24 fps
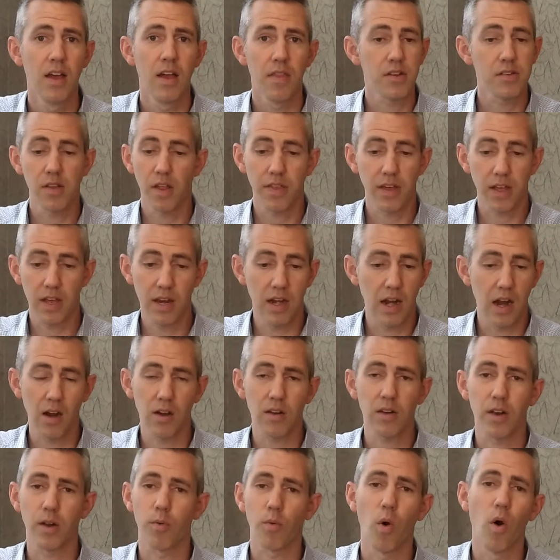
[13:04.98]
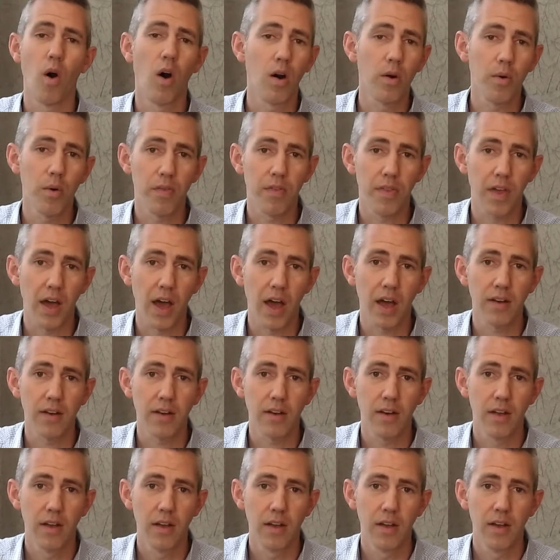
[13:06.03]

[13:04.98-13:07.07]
There's nothing inherently wrong with that.